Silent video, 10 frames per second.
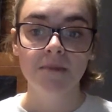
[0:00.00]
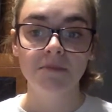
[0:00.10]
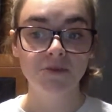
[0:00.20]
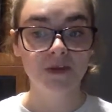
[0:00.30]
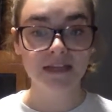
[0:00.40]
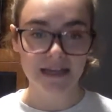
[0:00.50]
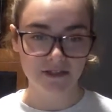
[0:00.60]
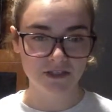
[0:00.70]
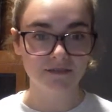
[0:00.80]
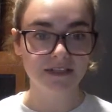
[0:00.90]
between the
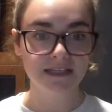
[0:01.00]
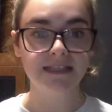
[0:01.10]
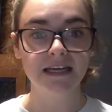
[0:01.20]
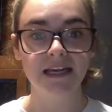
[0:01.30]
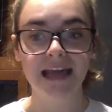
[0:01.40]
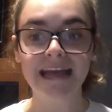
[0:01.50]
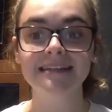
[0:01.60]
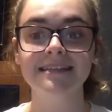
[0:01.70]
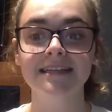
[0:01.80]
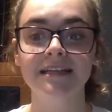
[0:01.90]
ages of 16 and
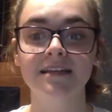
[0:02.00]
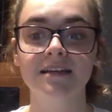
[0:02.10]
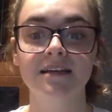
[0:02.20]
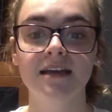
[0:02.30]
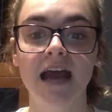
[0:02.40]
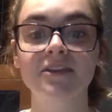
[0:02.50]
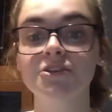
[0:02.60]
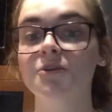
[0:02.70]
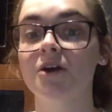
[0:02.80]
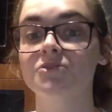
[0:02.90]
18, and the
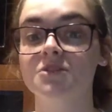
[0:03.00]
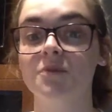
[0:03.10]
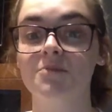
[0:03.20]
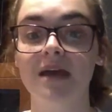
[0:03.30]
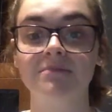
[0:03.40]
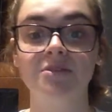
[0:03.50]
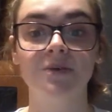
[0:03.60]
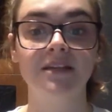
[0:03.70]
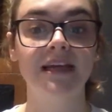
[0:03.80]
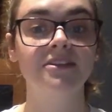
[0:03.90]
two coaches were men
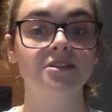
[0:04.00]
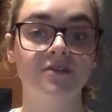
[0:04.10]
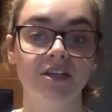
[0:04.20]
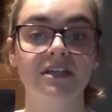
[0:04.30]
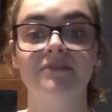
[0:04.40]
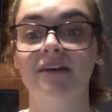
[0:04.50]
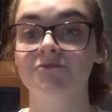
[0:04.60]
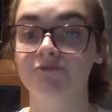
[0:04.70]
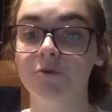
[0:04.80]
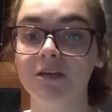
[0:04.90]
between the ages of 35
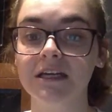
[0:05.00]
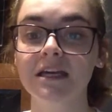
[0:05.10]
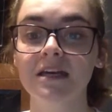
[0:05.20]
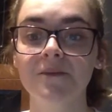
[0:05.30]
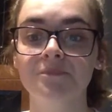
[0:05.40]
and 40,